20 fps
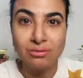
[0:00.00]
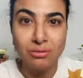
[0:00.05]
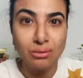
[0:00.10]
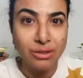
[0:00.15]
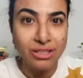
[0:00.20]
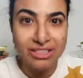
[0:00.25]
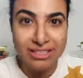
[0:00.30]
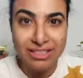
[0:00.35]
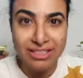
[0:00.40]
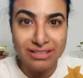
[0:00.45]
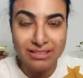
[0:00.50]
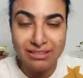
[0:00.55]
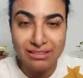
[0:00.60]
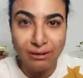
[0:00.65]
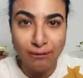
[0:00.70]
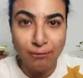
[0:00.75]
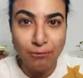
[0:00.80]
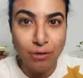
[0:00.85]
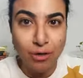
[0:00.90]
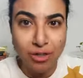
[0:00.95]
which is,
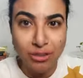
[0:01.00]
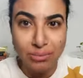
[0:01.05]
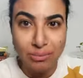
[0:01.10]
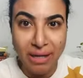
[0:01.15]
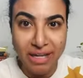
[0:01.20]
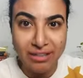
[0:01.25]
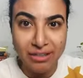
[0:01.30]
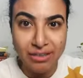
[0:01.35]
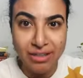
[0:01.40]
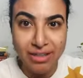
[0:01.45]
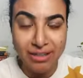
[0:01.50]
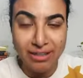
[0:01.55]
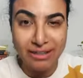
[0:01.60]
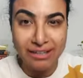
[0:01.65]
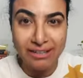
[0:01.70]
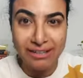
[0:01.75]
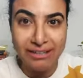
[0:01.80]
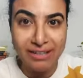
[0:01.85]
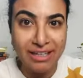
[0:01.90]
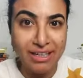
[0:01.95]
of course,
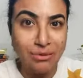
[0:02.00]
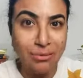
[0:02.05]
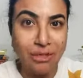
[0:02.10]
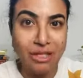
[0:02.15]
patriarchy, right?